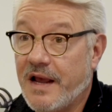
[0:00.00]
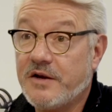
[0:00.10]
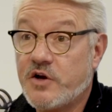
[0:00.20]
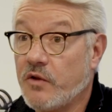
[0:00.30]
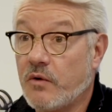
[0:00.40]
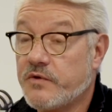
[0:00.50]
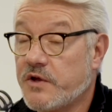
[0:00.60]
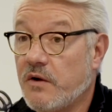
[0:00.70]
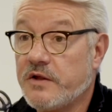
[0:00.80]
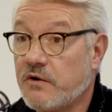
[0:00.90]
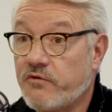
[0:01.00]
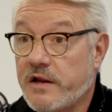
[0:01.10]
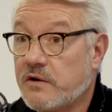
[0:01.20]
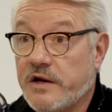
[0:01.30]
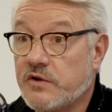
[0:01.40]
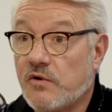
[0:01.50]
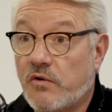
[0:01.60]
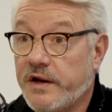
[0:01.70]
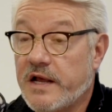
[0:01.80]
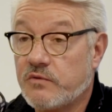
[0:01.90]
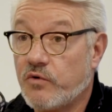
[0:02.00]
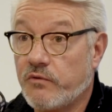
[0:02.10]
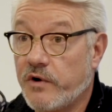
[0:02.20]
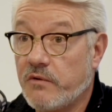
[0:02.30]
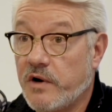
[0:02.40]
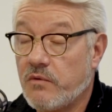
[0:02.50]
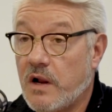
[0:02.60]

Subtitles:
internal. So it's a great story that's worked really, really